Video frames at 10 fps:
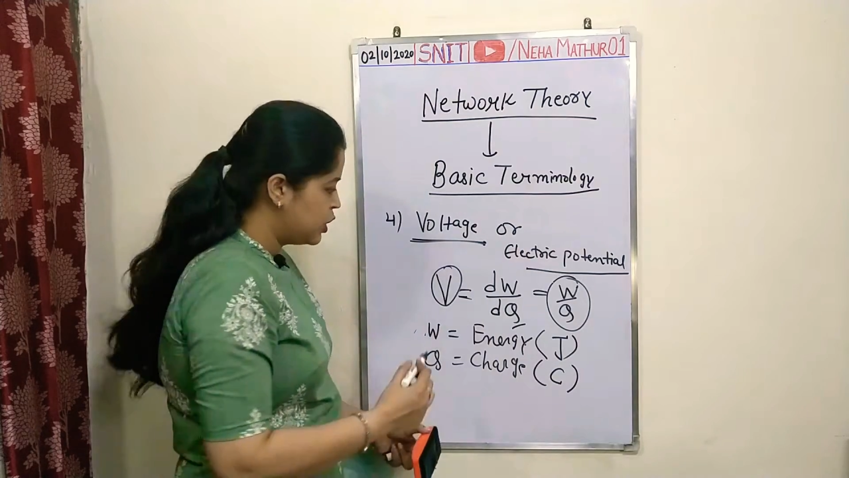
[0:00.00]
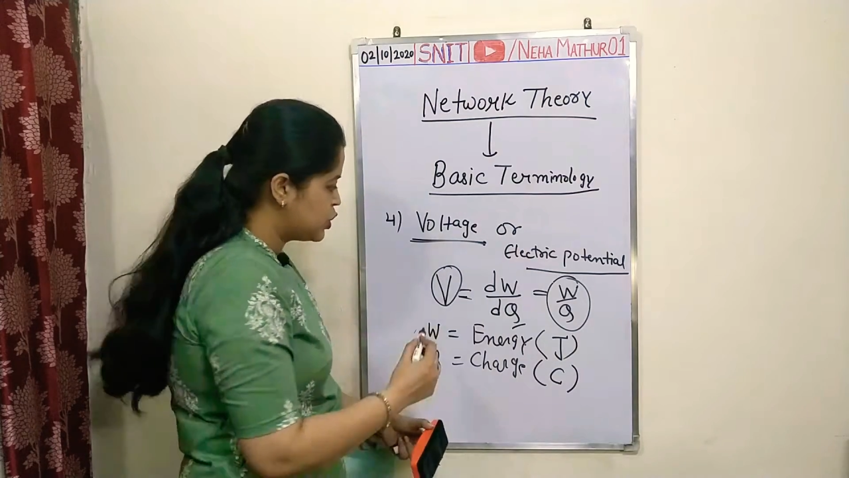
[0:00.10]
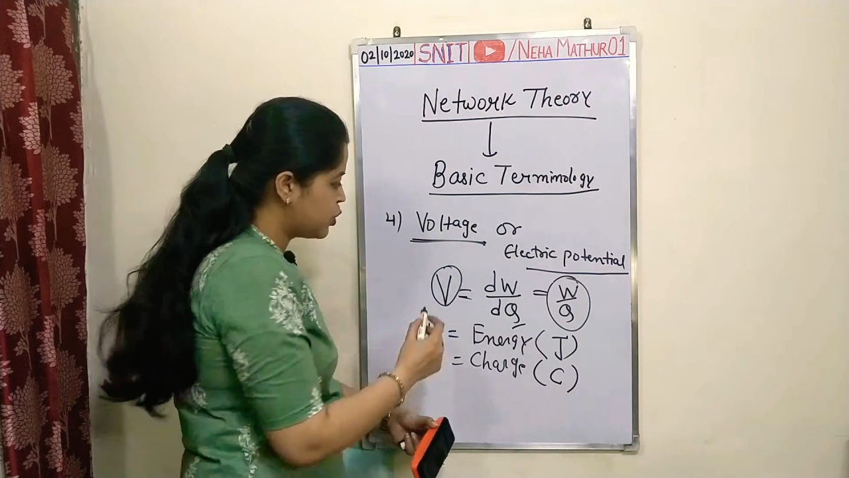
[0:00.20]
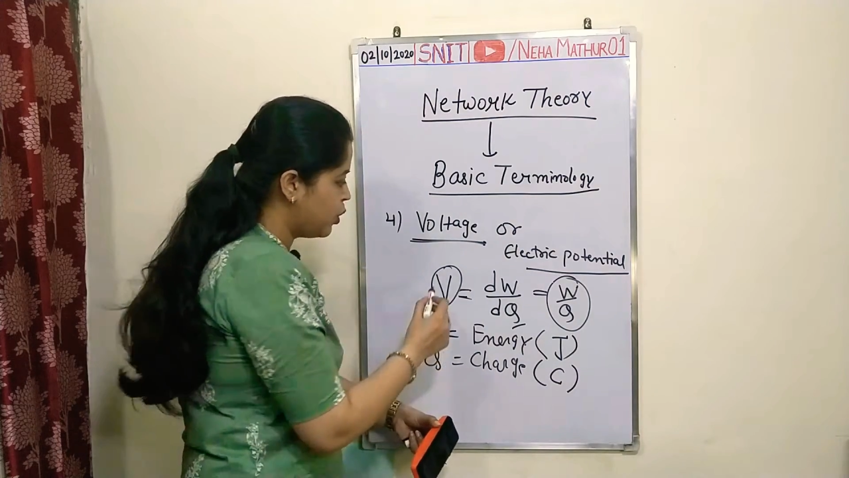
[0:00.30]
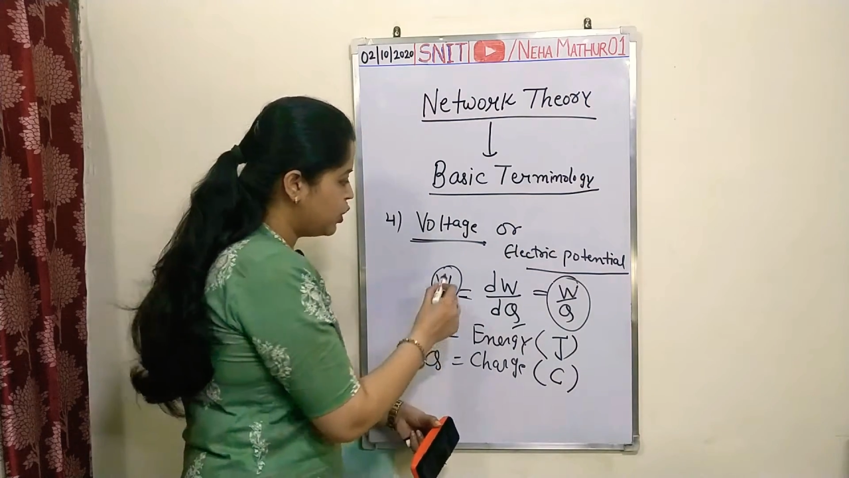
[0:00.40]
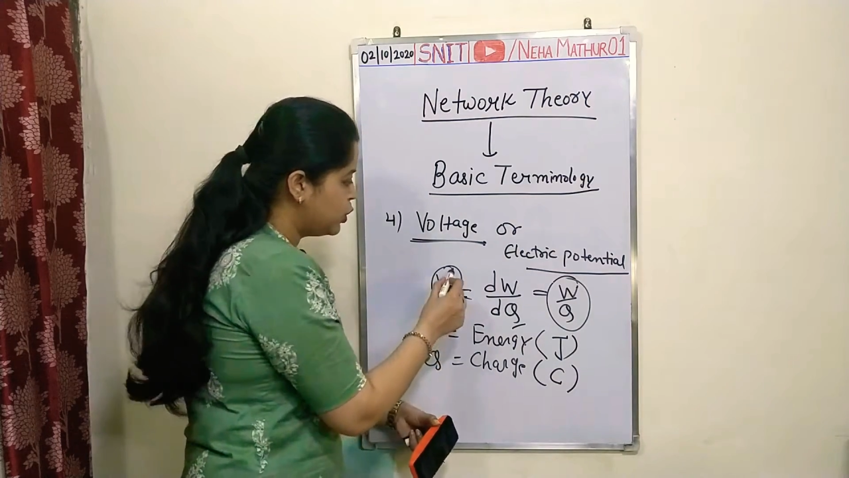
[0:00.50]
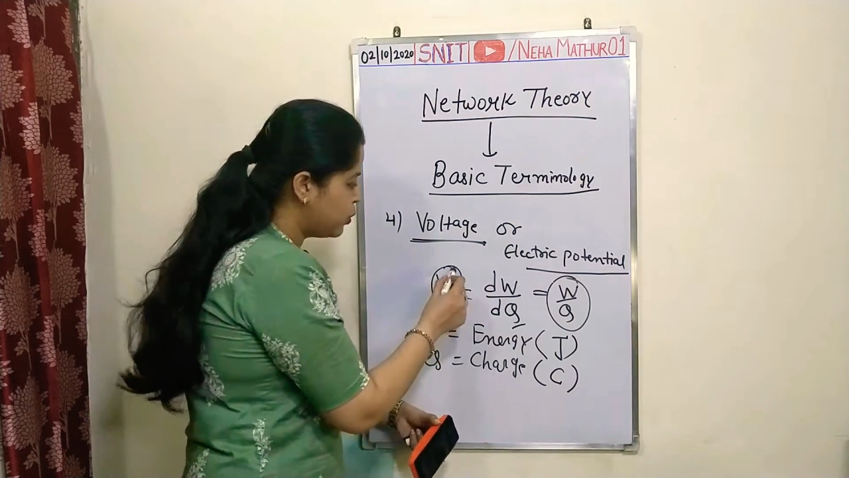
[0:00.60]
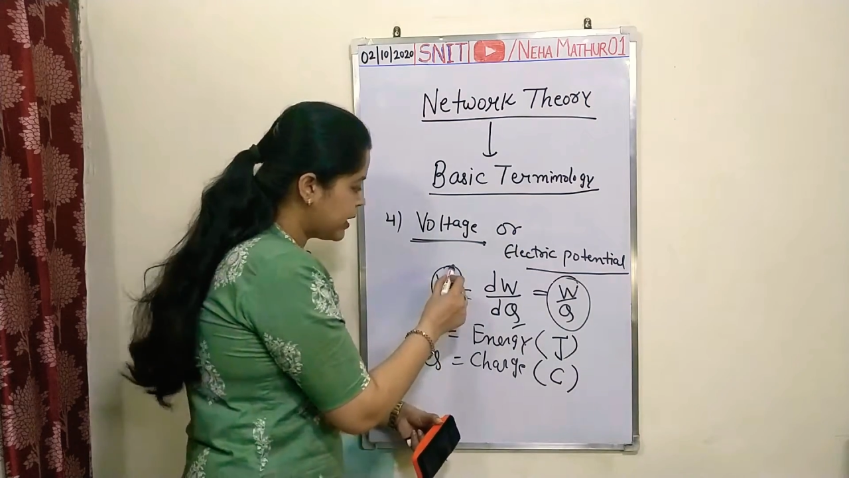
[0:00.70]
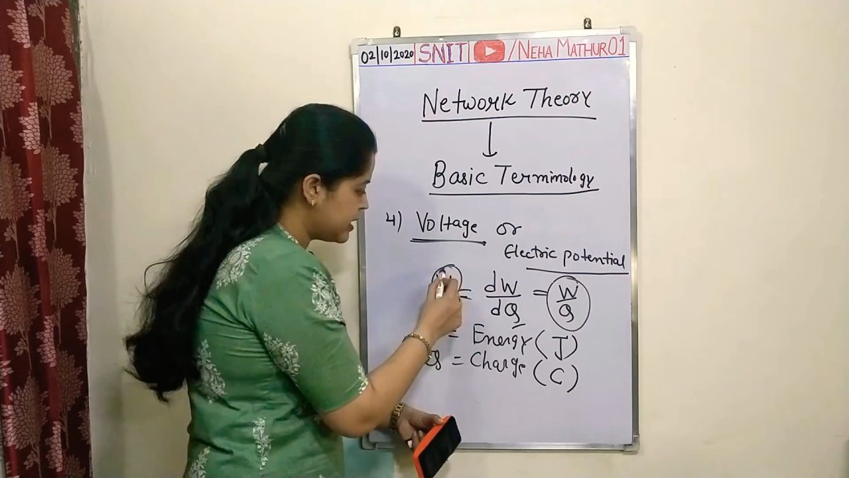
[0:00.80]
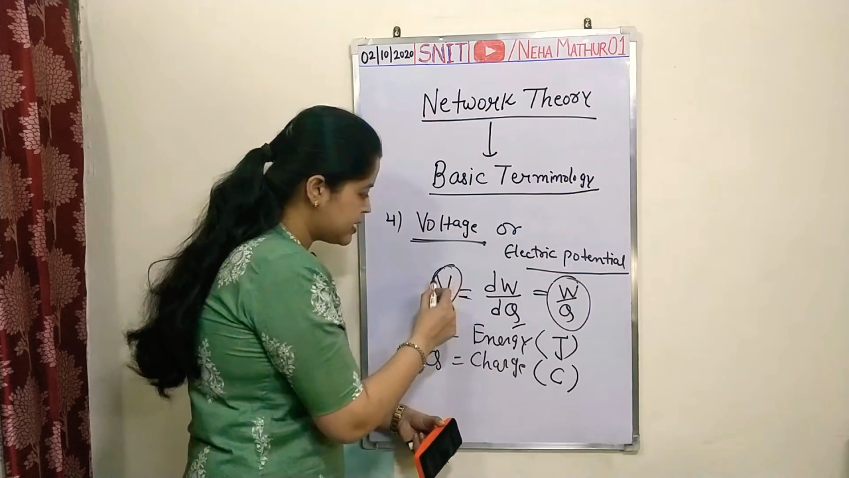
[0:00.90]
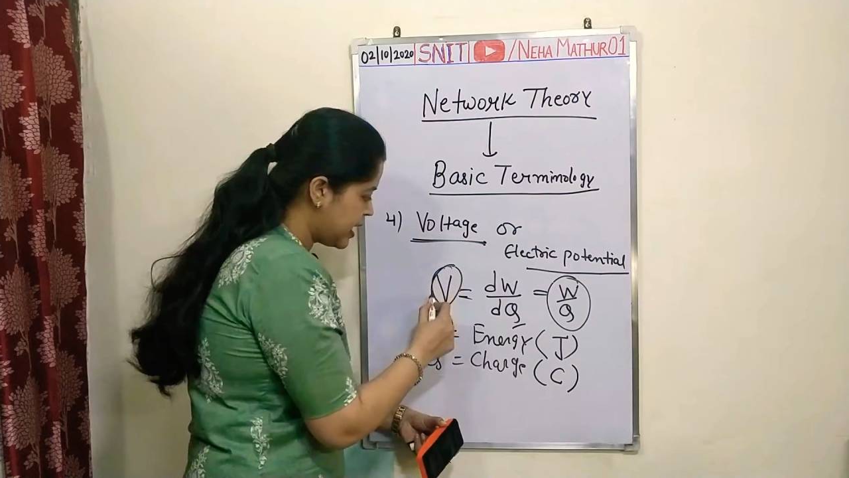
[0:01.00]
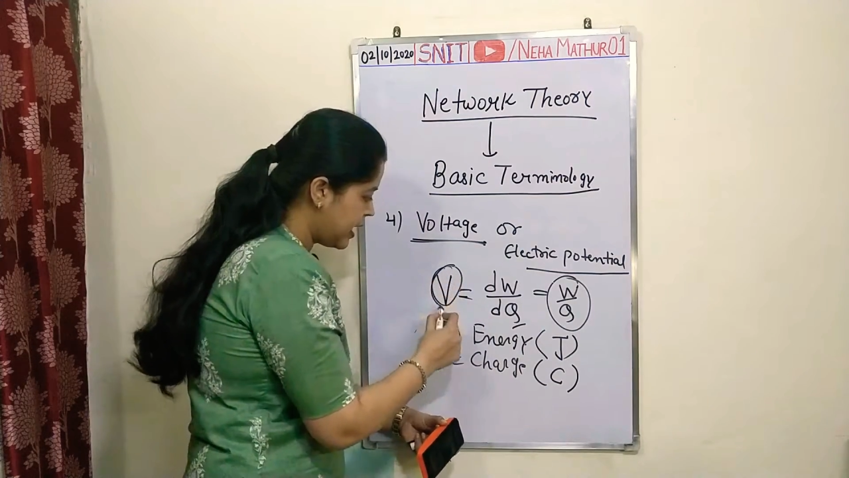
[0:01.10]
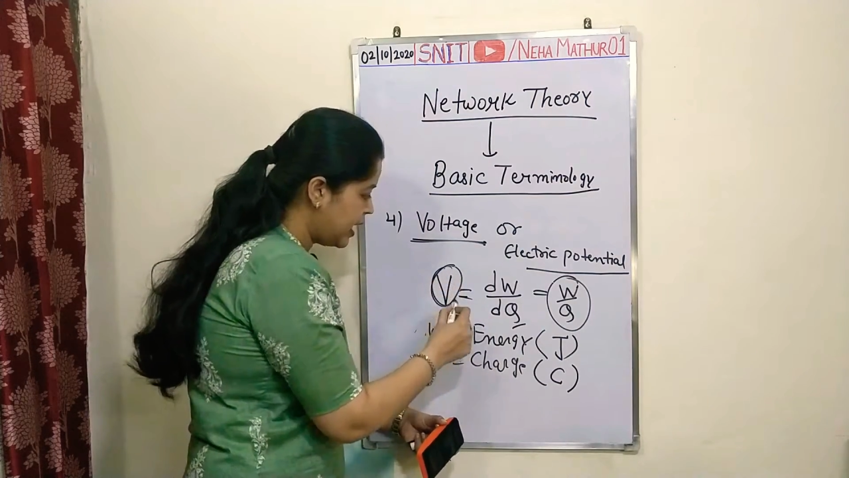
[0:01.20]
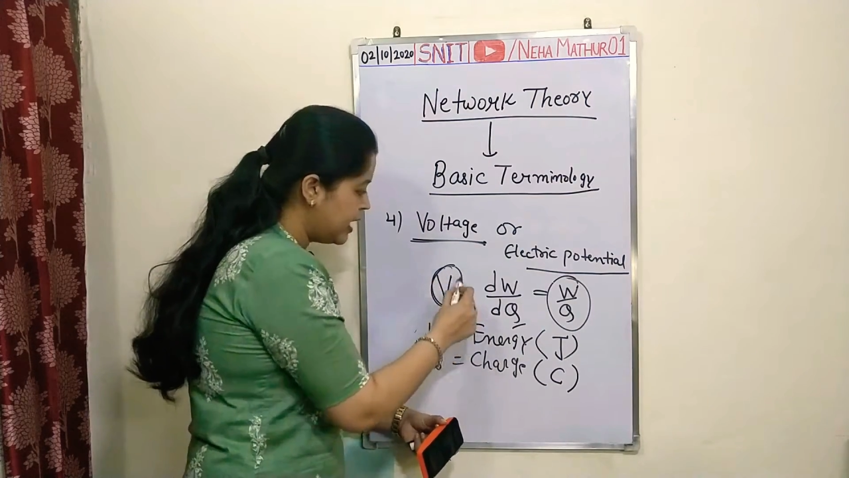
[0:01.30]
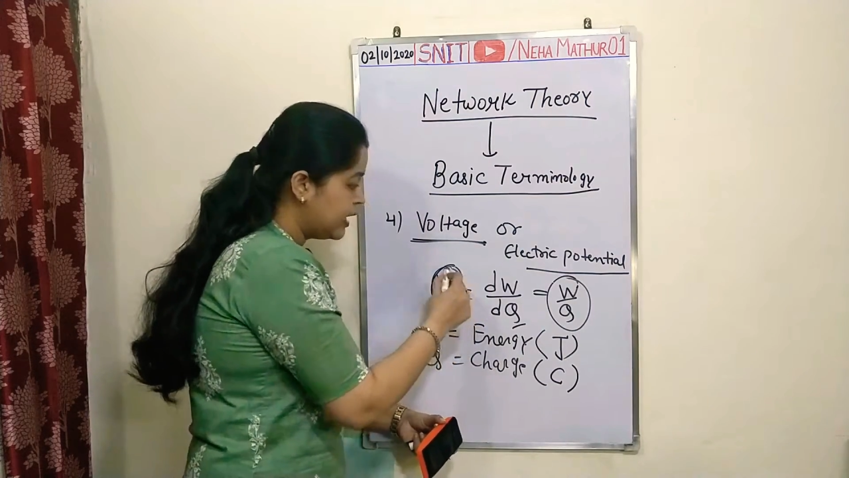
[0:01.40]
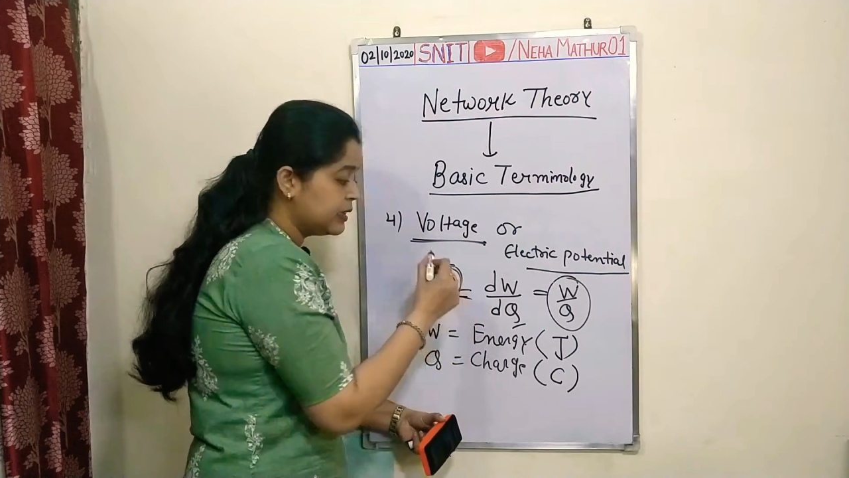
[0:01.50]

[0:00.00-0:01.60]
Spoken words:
So you can say